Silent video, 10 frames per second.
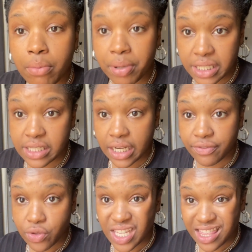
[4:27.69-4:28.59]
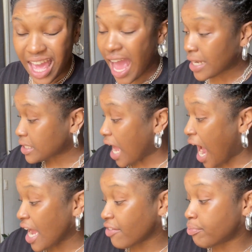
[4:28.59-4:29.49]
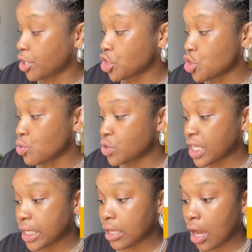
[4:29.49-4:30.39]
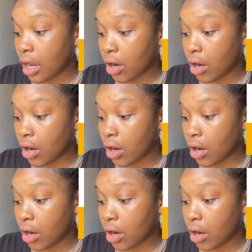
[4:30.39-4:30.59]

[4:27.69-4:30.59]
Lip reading: But instead of using that, I have been using